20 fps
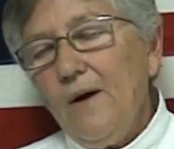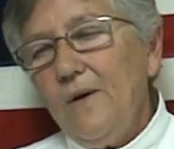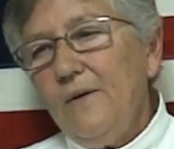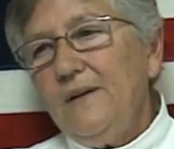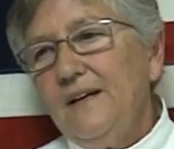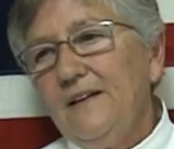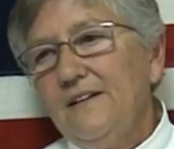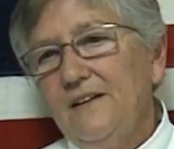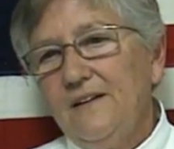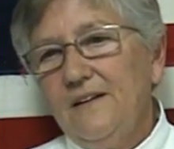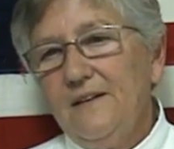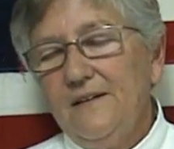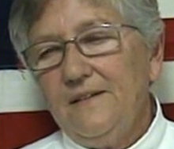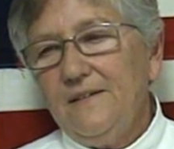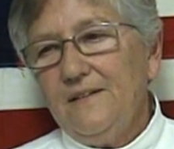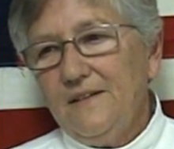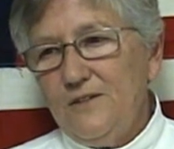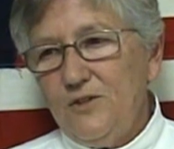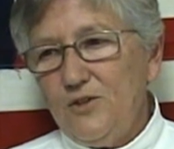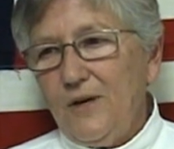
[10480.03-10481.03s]
oh yeah,
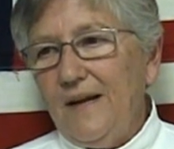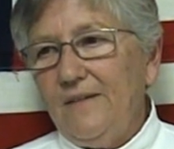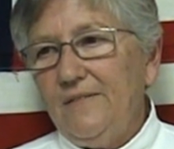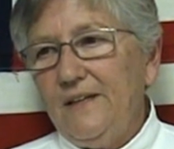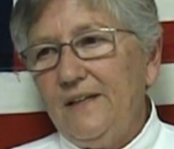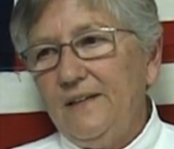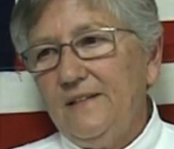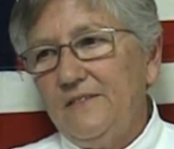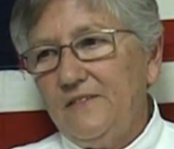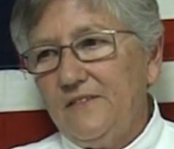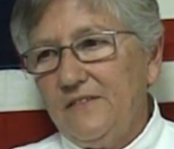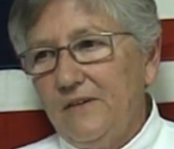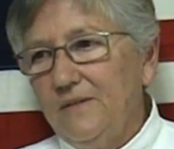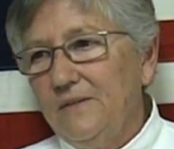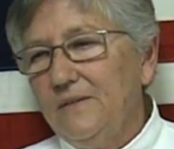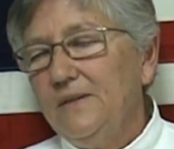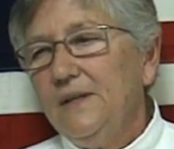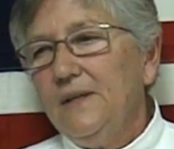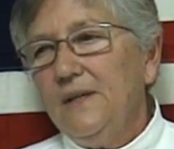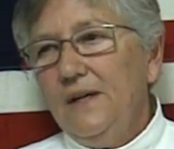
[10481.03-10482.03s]
the, the traveling. I
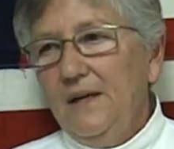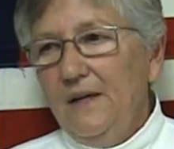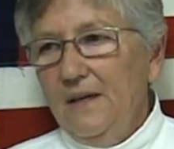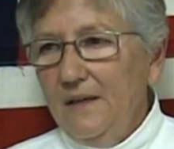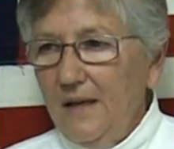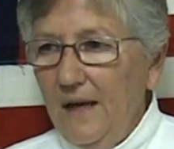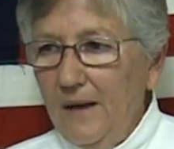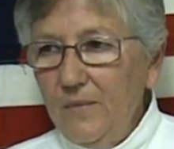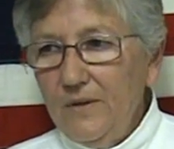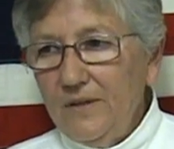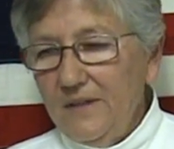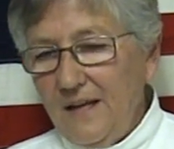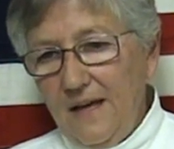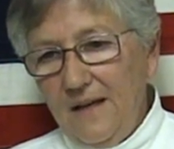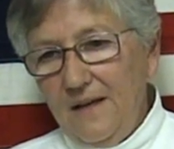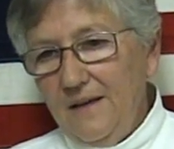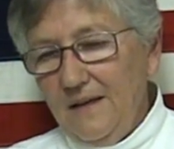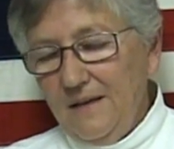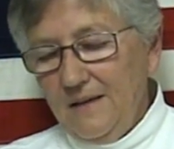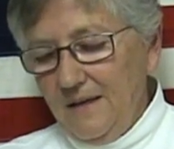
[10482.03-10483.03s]
so I would
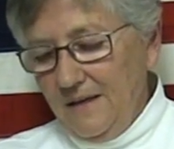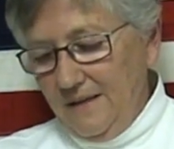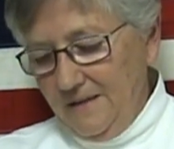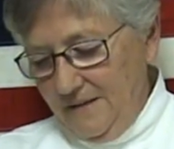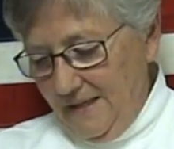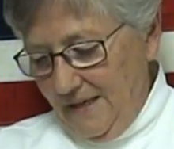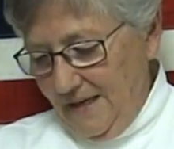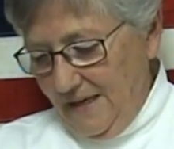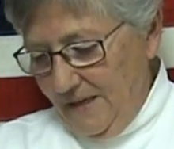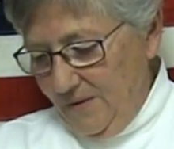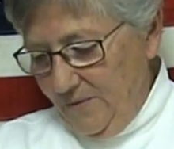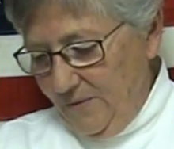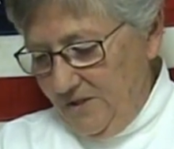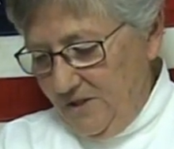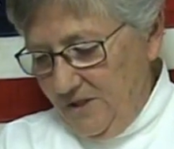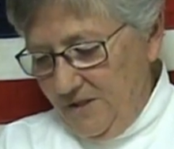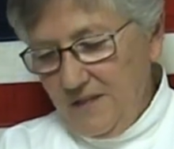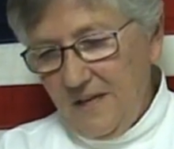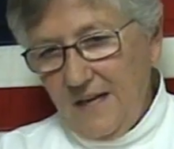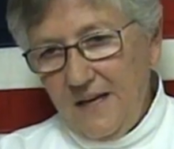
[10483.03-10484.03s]
catch. Uh, yeah, I
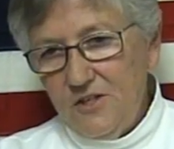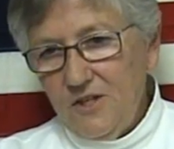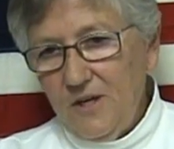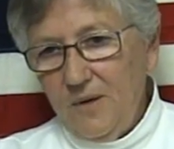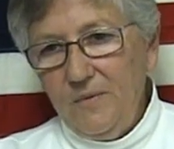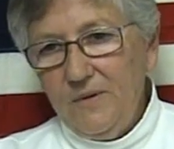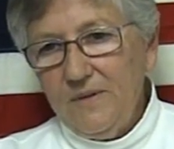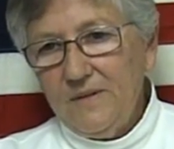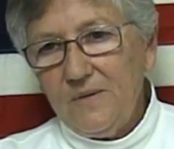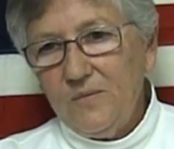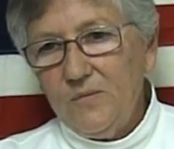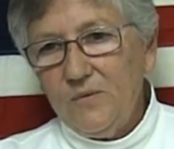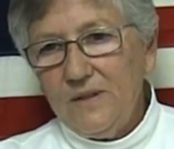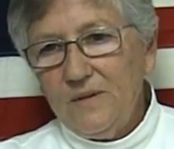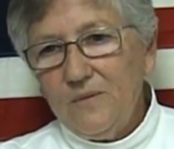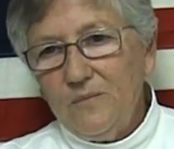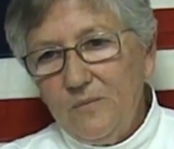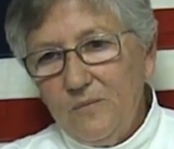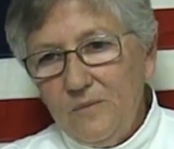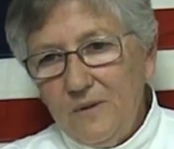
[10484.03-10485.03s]
would just catch up with them
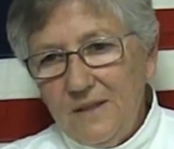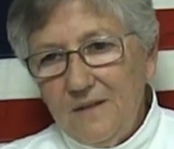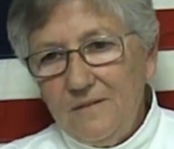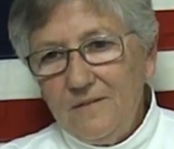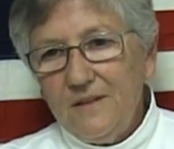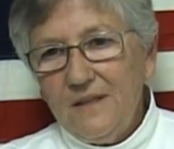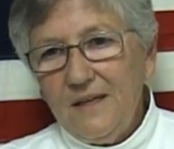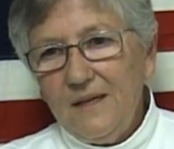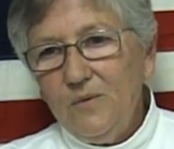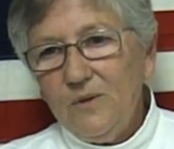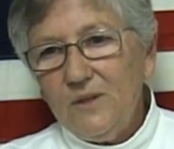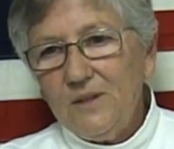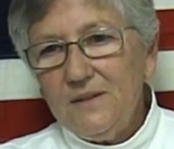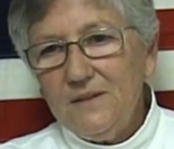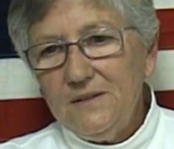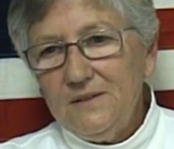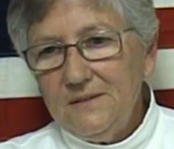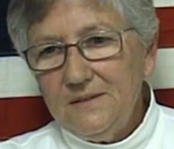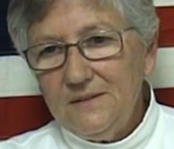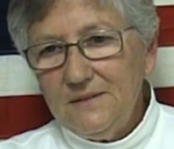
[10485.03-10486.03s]
with wherever they
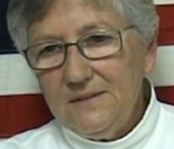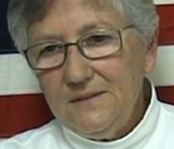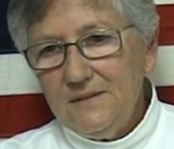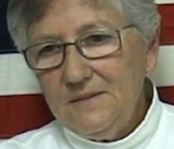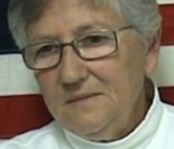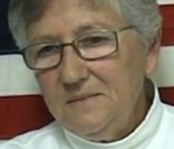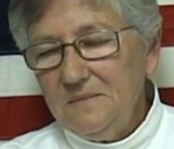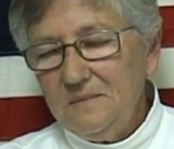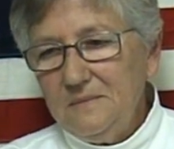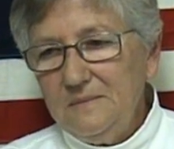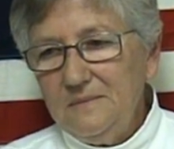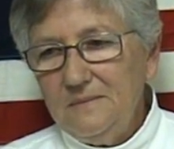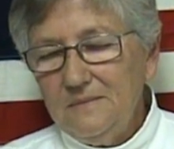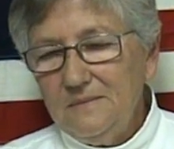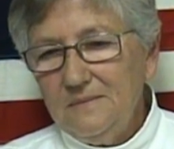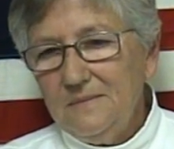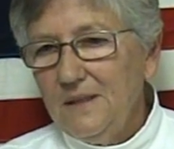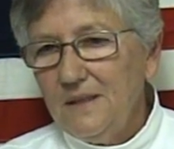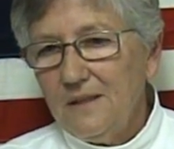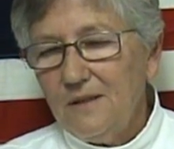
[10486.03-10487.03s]
were, and
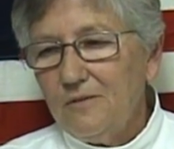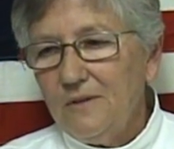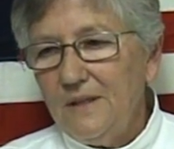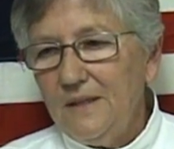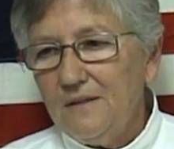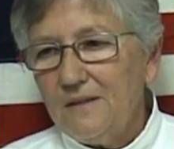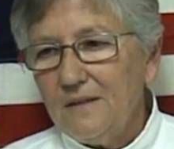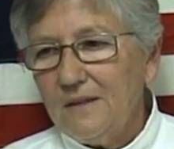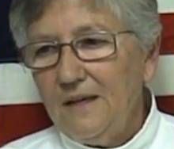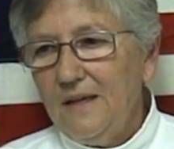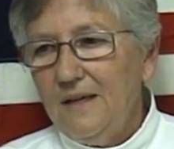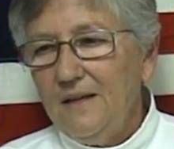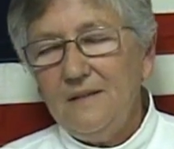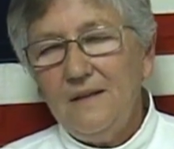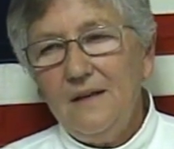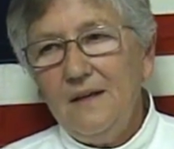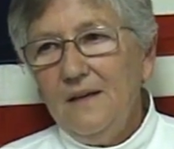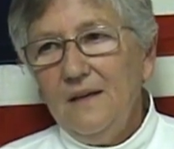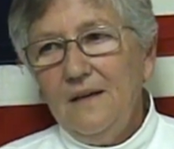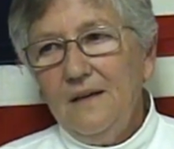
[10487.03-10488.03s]
on a rare
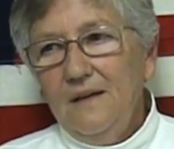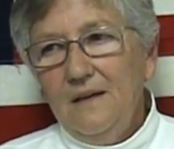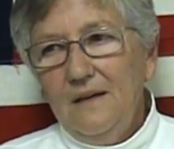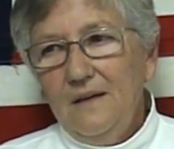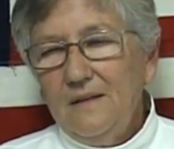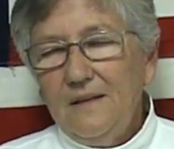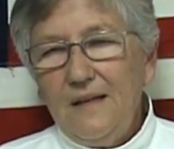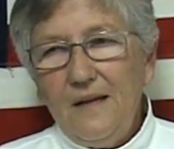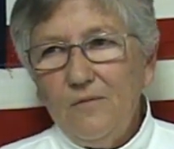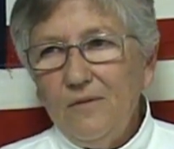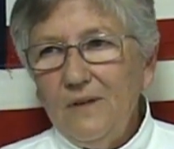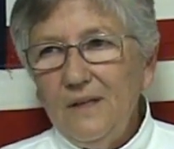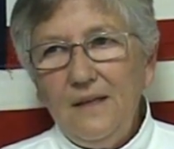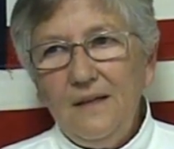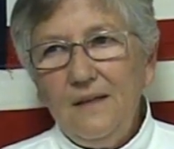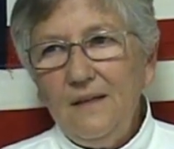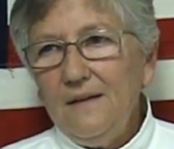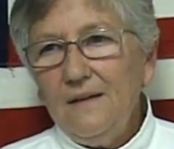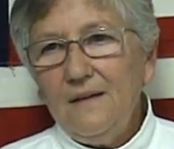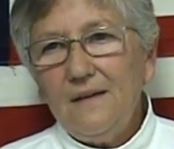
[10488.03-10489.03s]
occasion, they
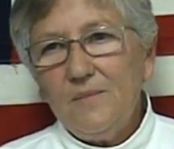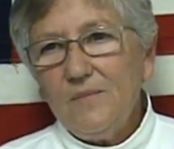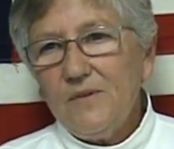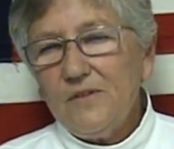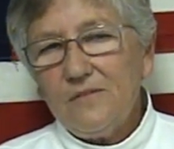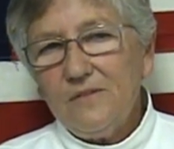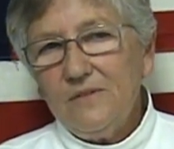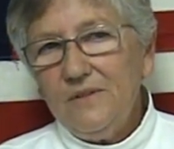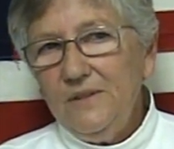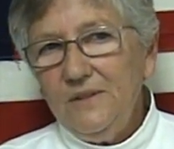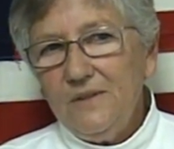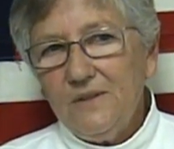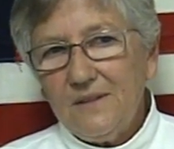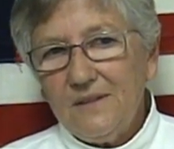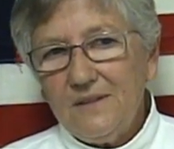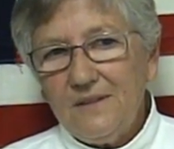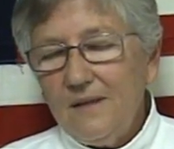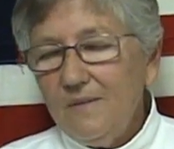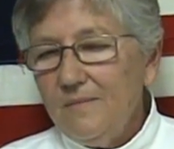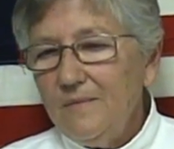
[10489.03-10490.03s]
really didn't come through New
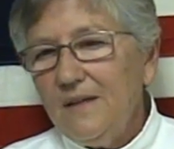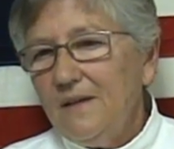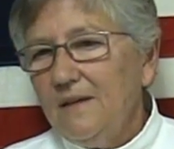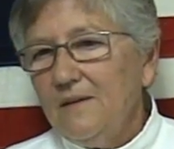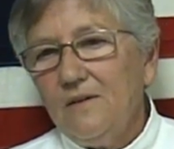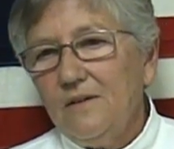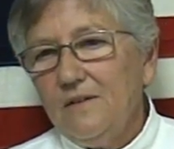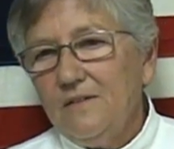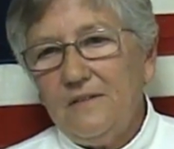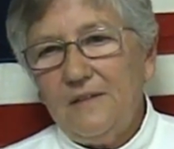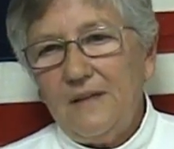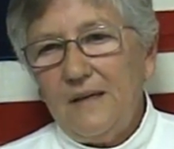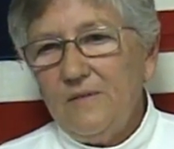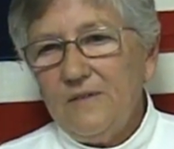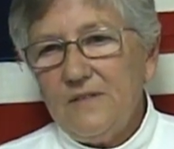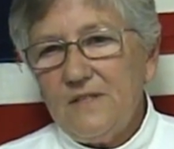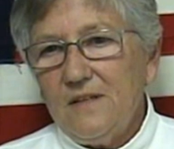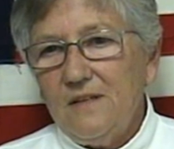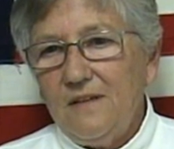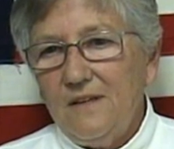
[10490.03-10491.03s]
York. I mean, and of course I
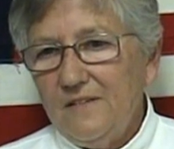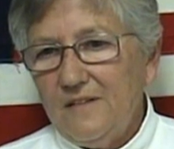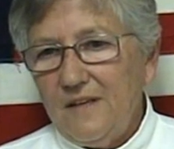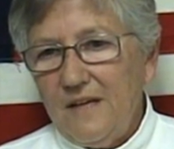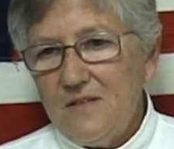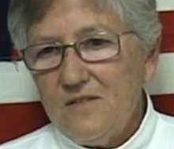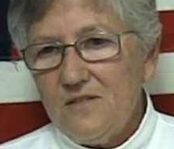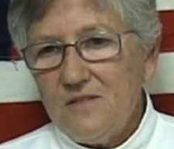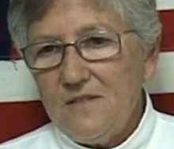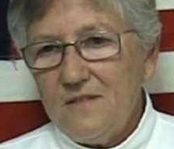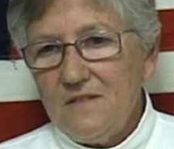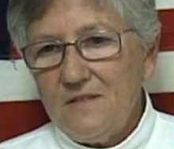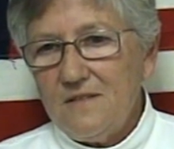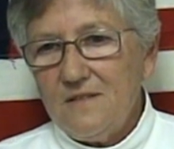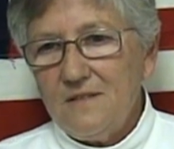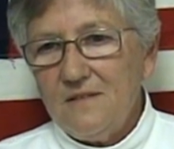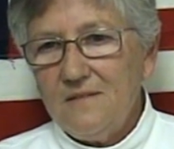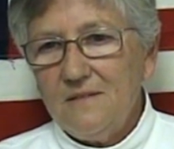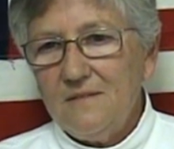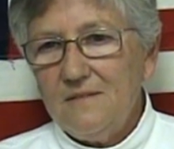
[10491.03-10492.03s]
was in Los
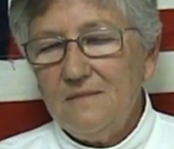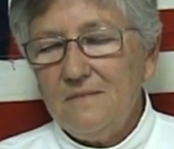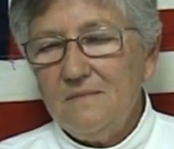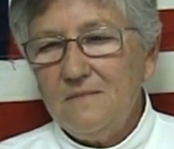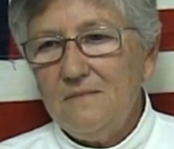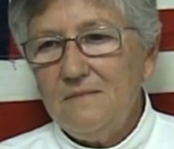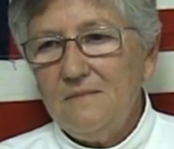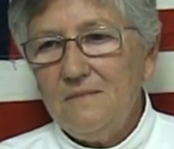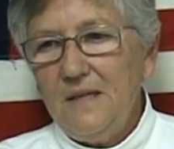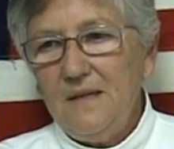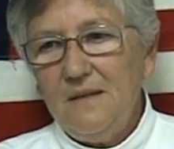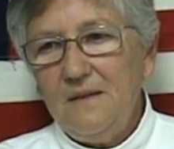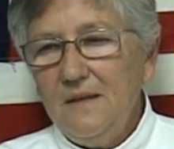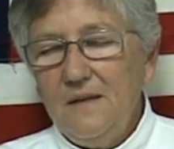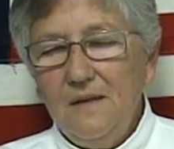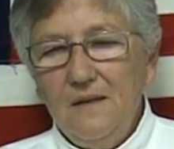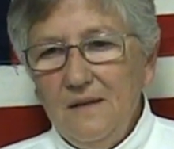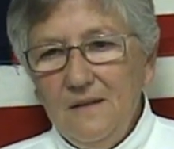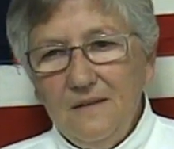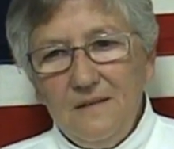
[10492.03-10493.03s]
Angeles, and nah,
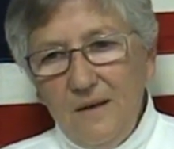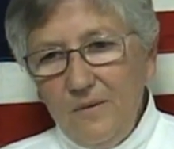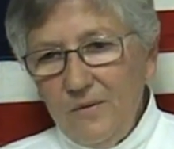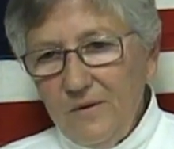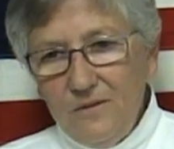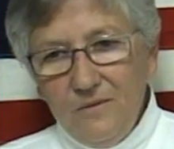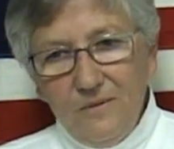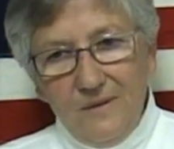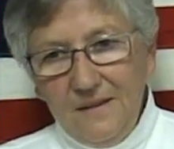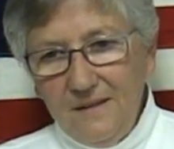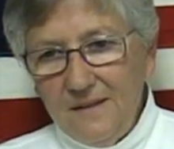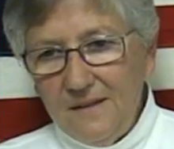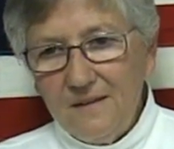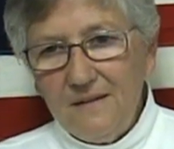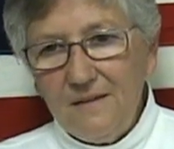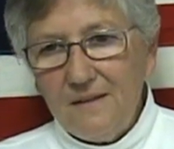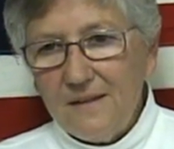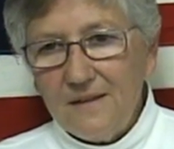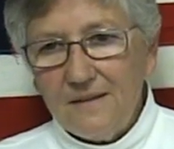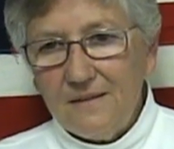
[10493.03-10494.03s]
they were doing their
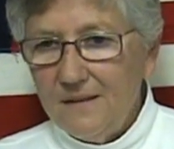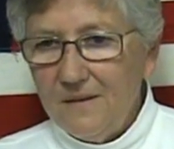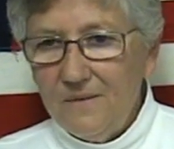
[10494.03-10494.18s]
thing.